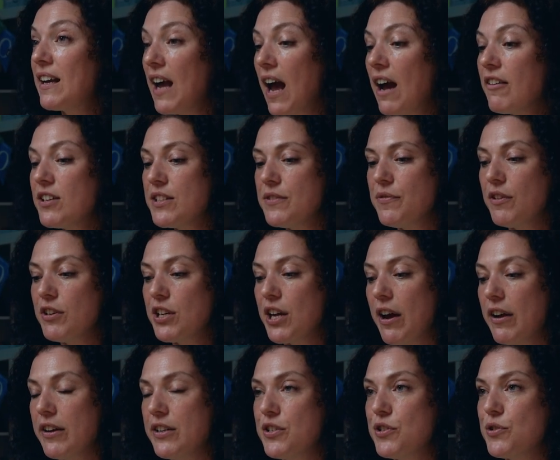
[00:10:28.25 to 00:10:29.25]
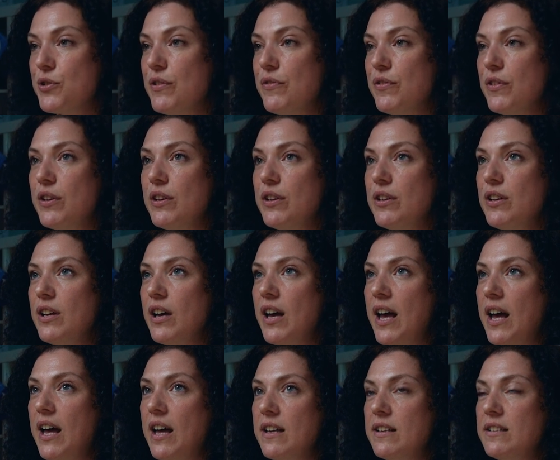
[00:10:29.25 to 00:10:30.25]
Character, very character driven.
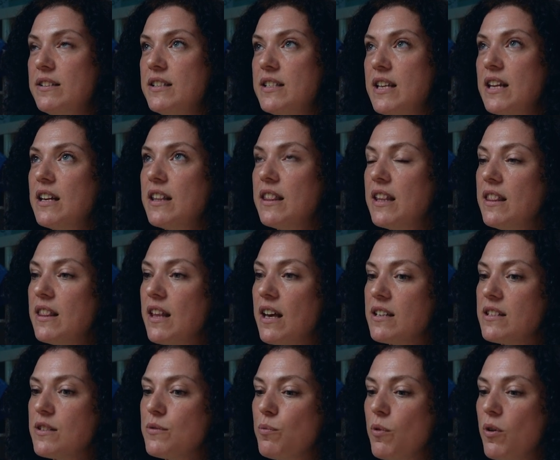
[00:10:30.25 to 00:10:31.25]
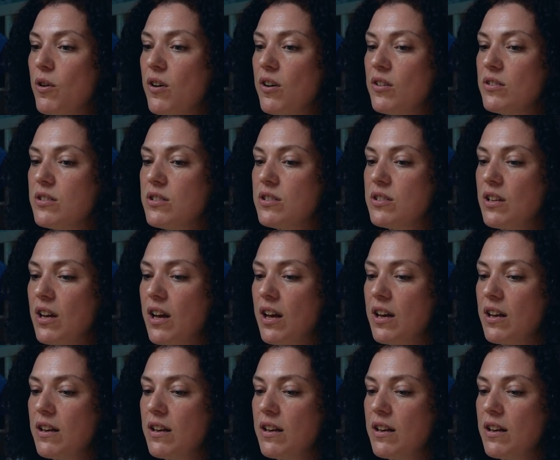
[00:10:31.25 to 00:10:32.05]
And I think that's what,